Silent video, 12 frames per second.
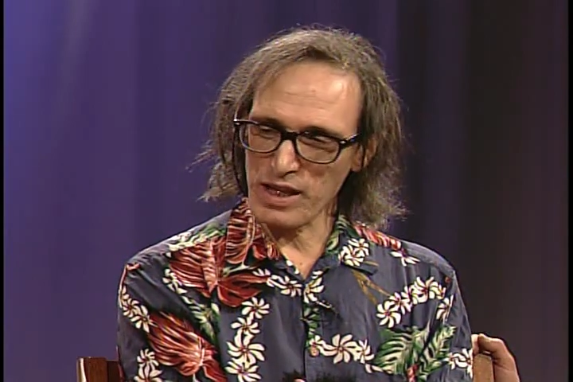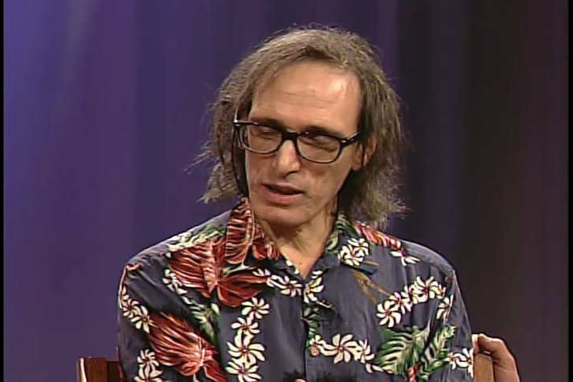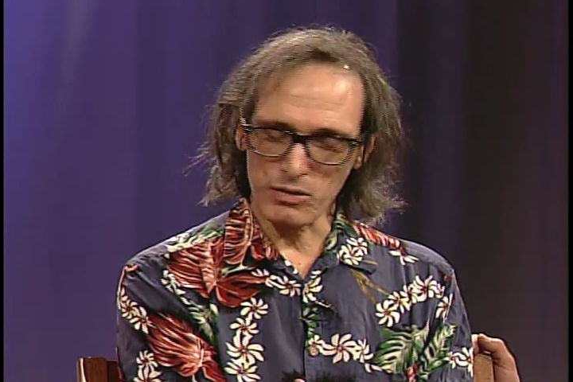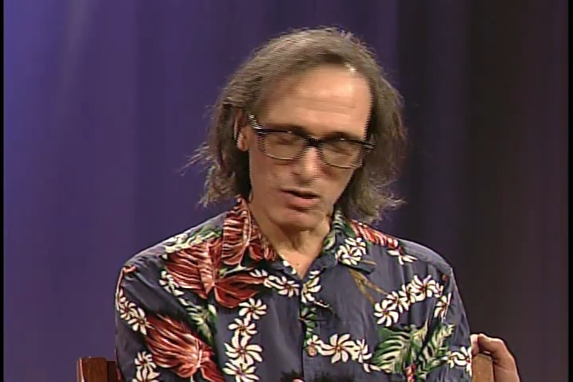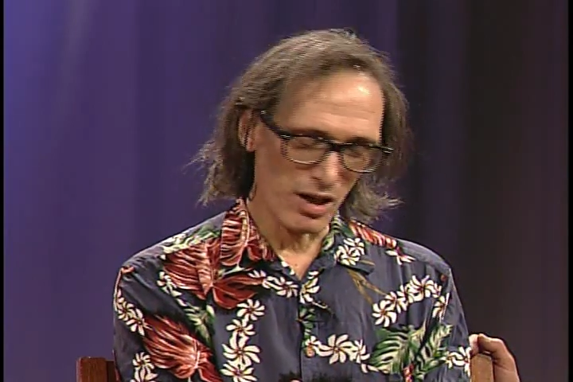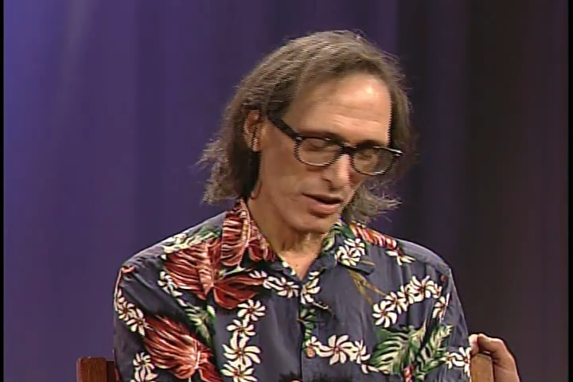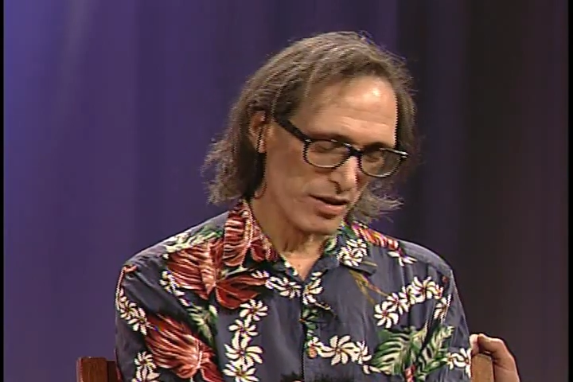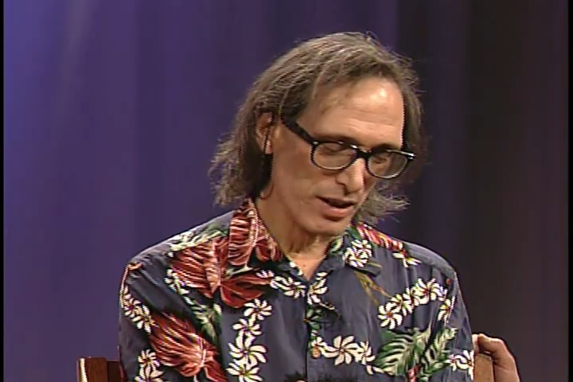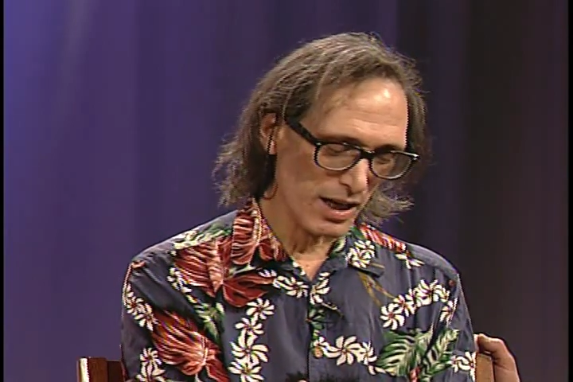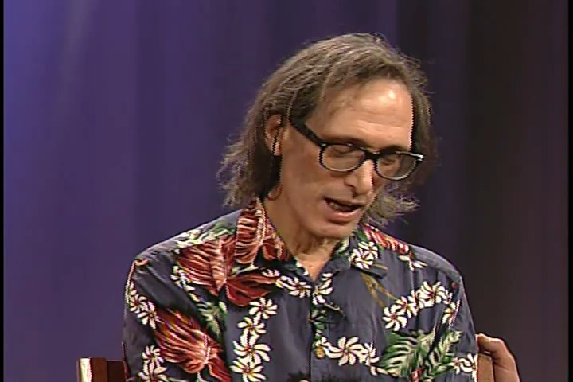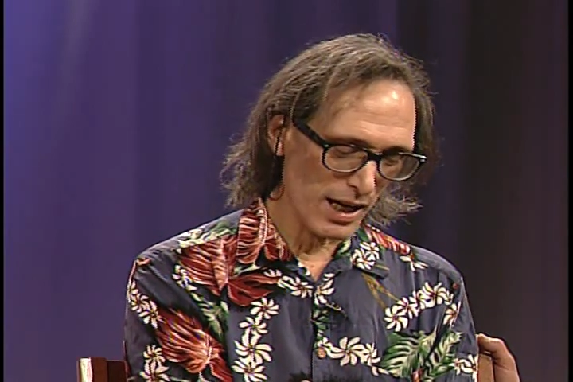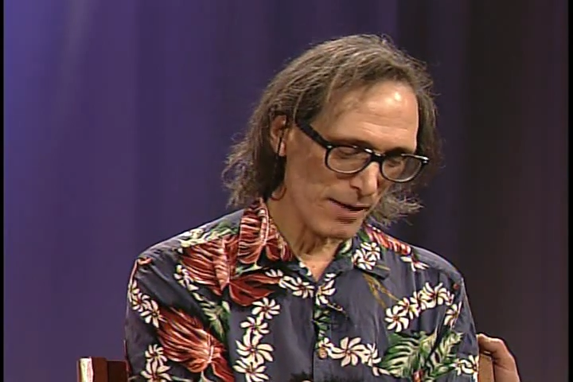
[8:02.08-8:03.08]
Thank you,
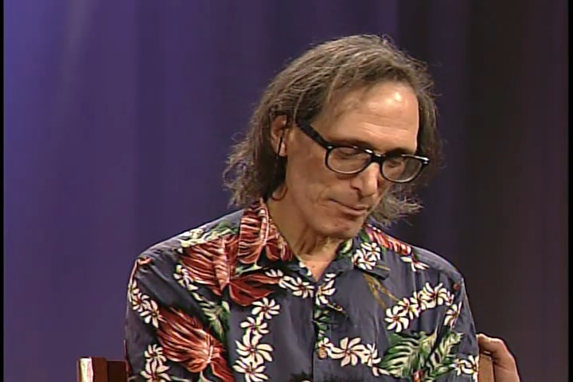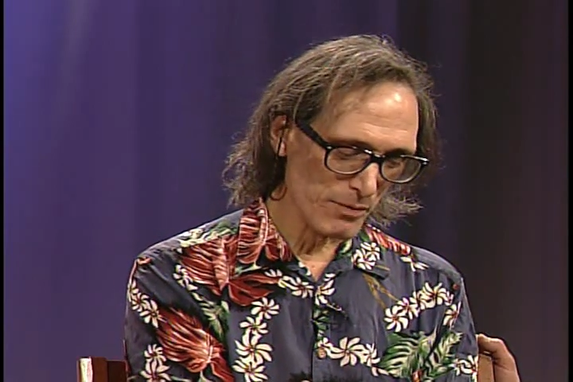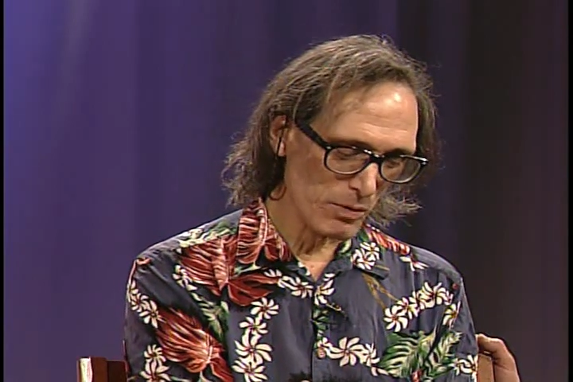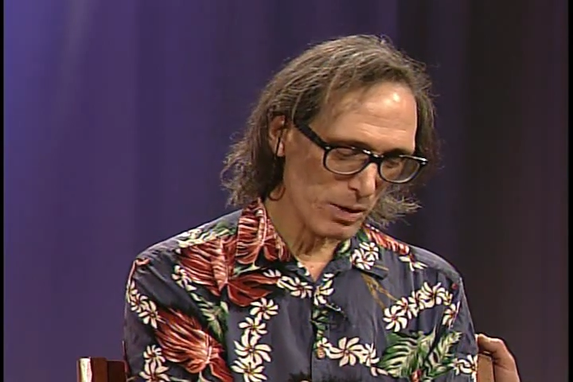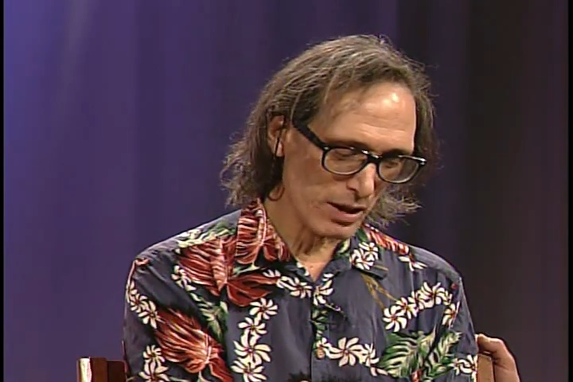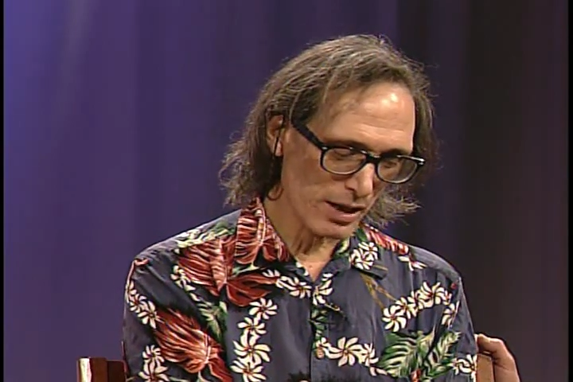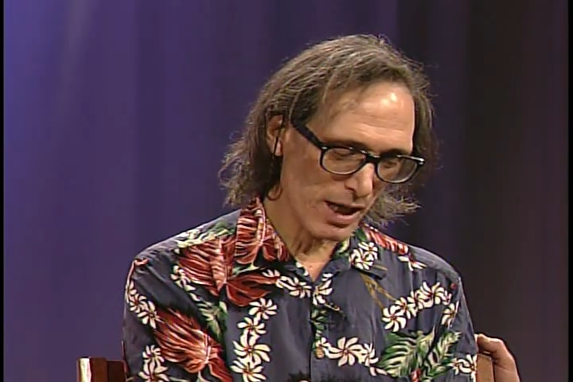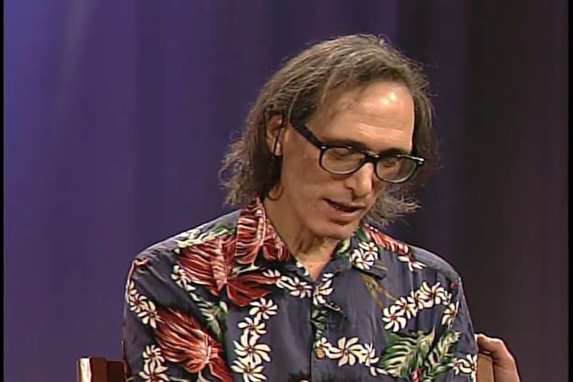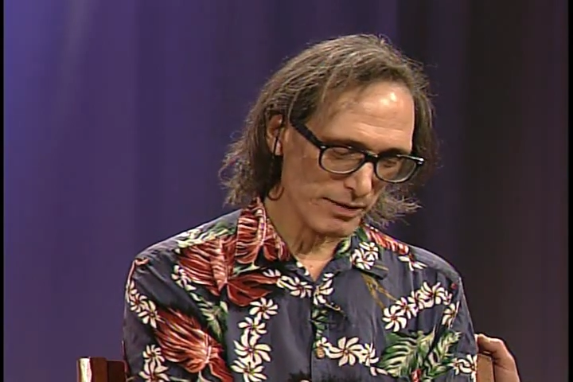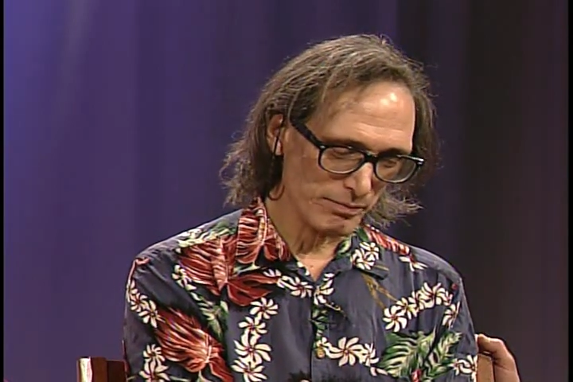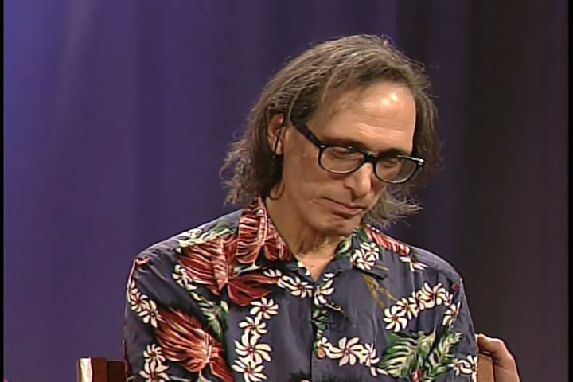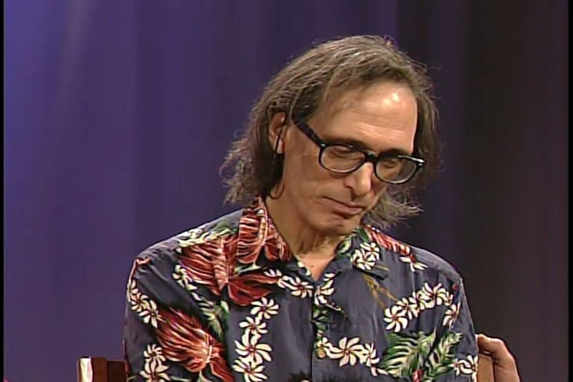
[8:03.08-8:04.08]
Jonathan.
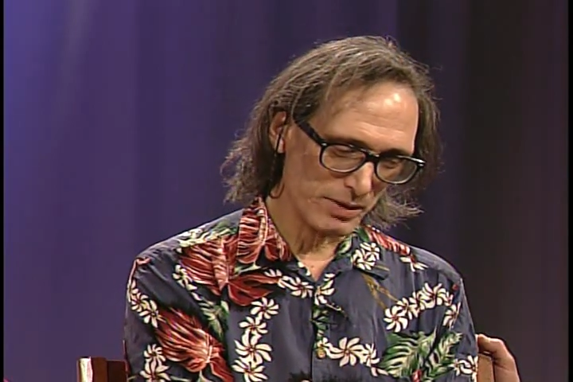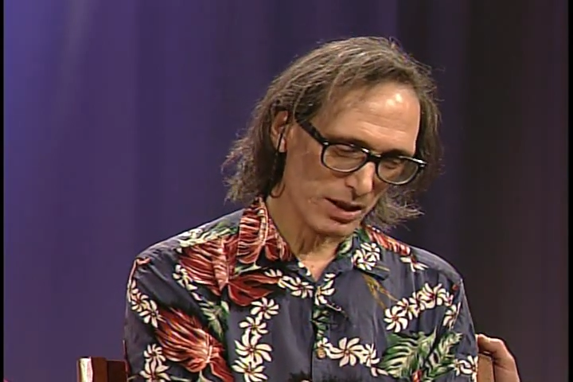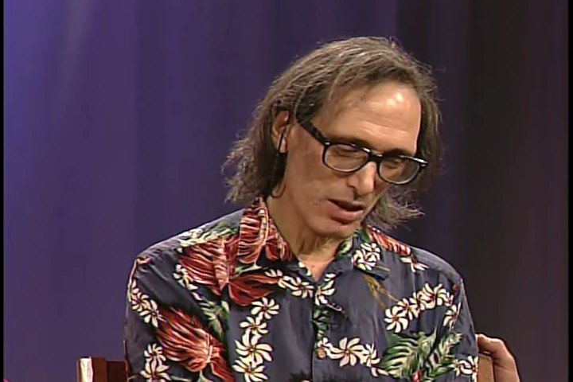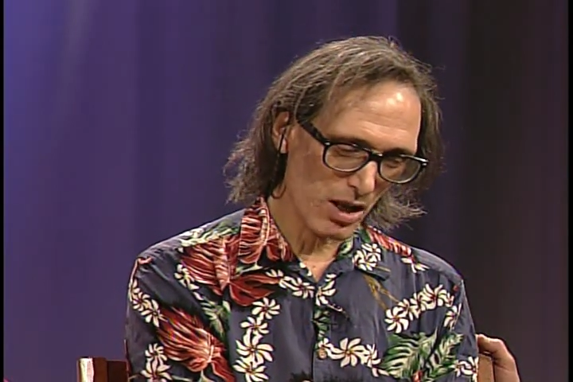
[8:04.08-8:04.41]
To